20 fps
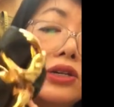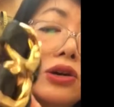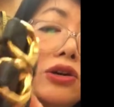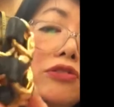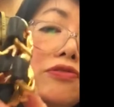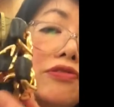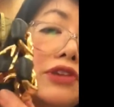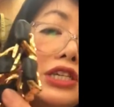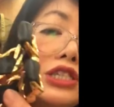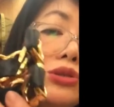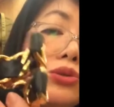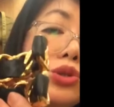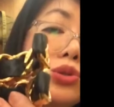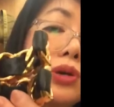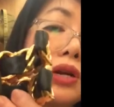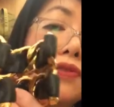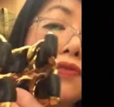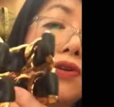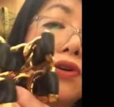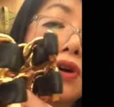original
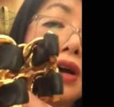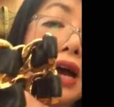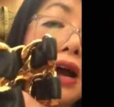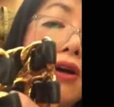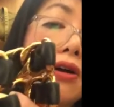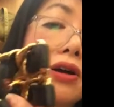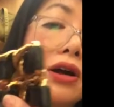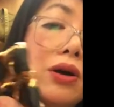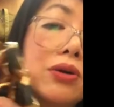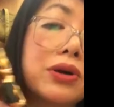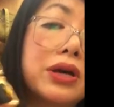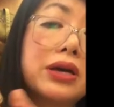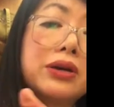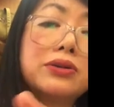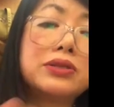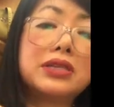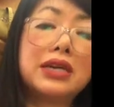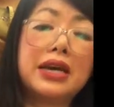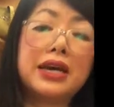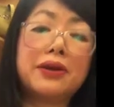24 karat gold
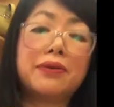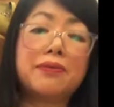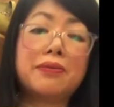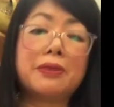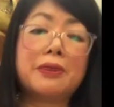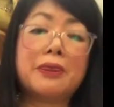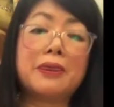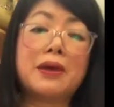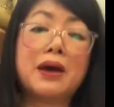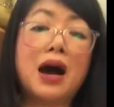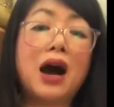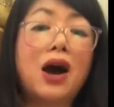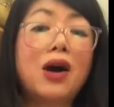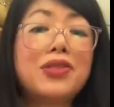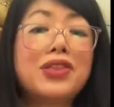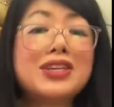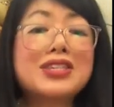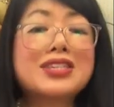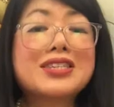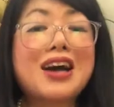gilding.
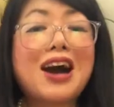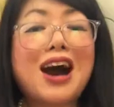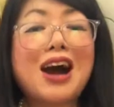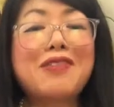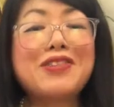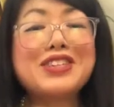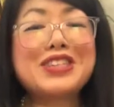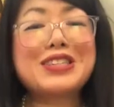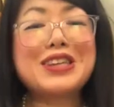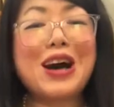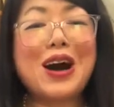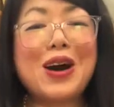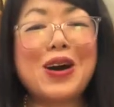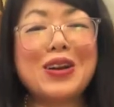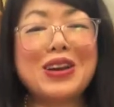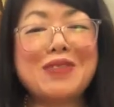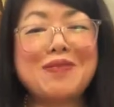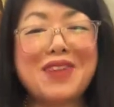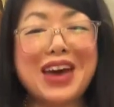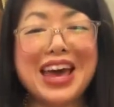Oh, the scarf
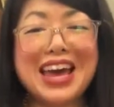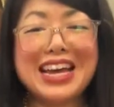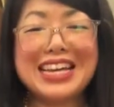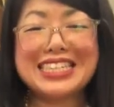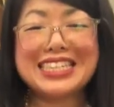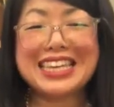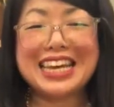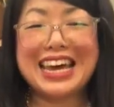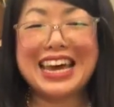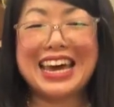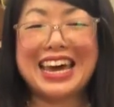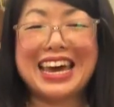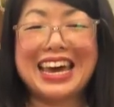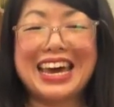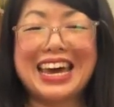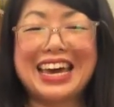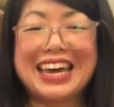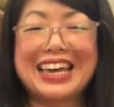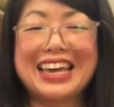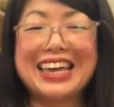is sold,
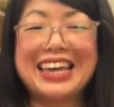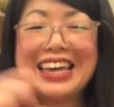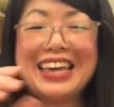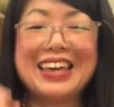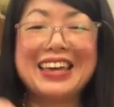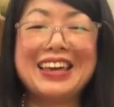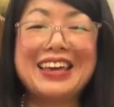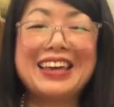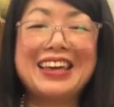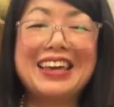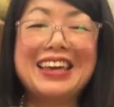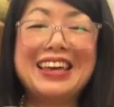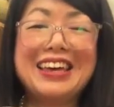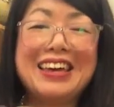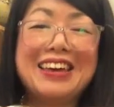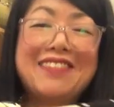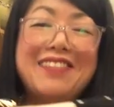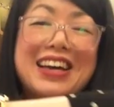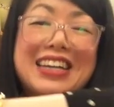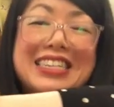amazing!
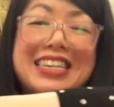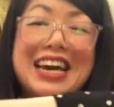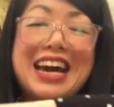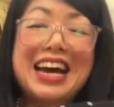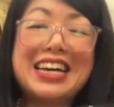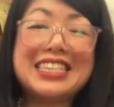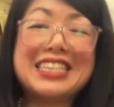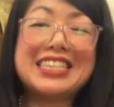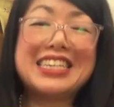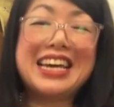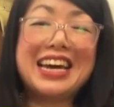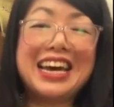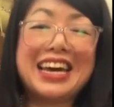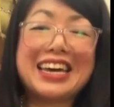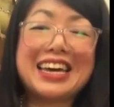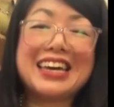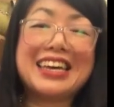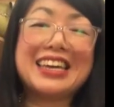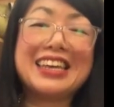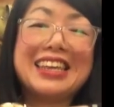
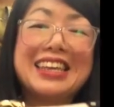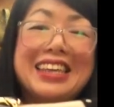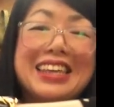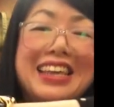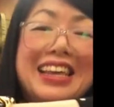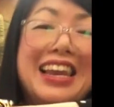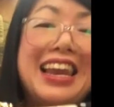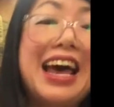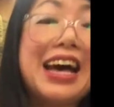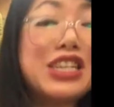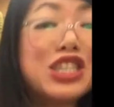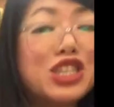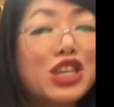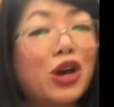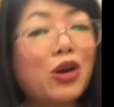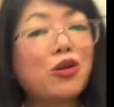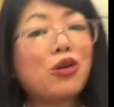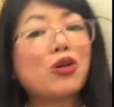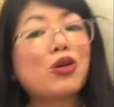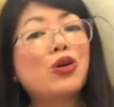Fantastic. Let us
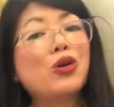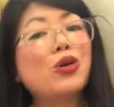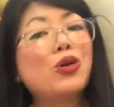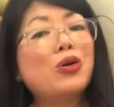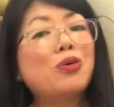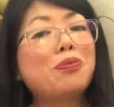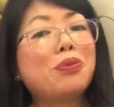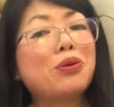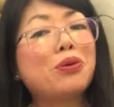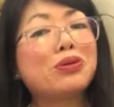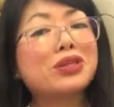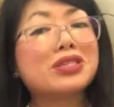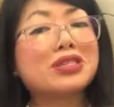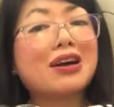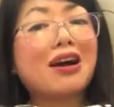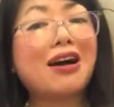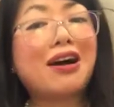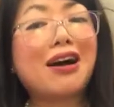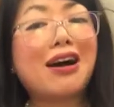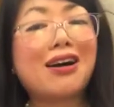know who bought the
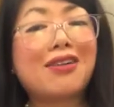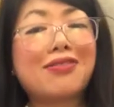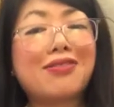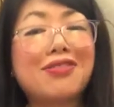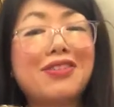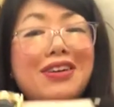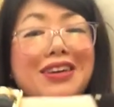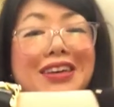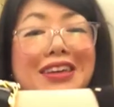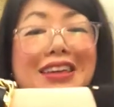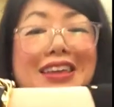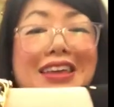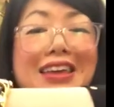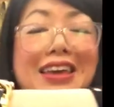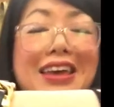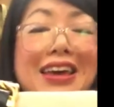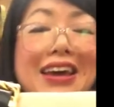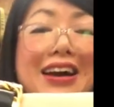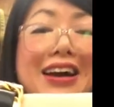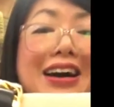scarf.
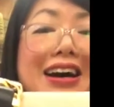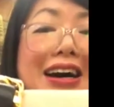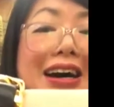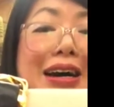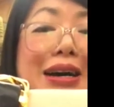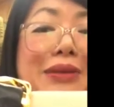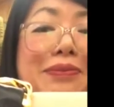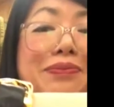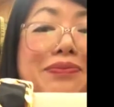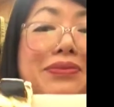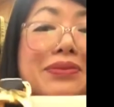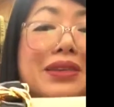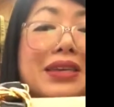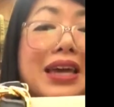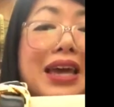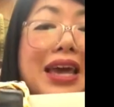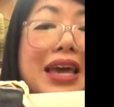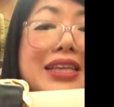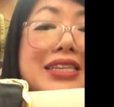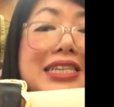Um,
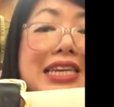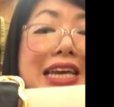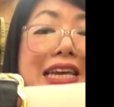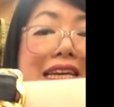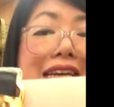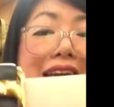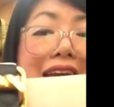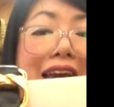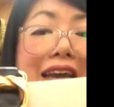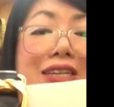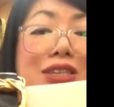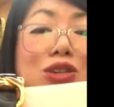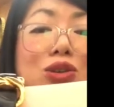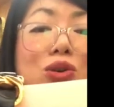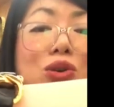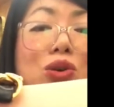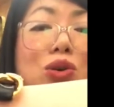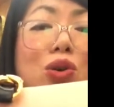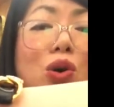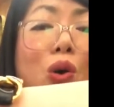it's, it's
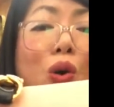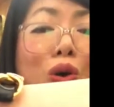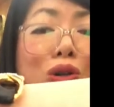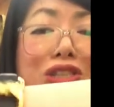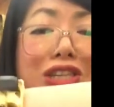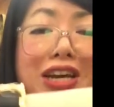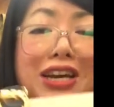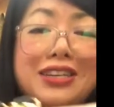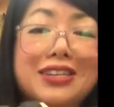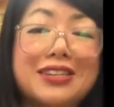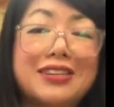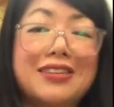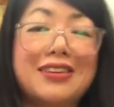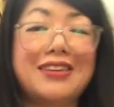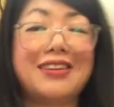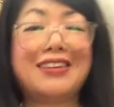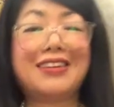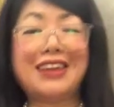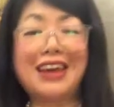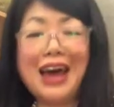gorgeous,
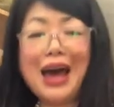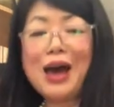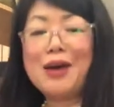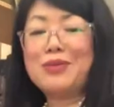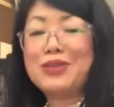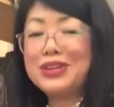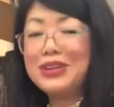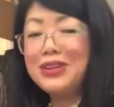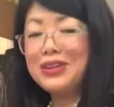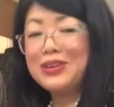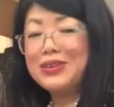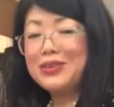absolutely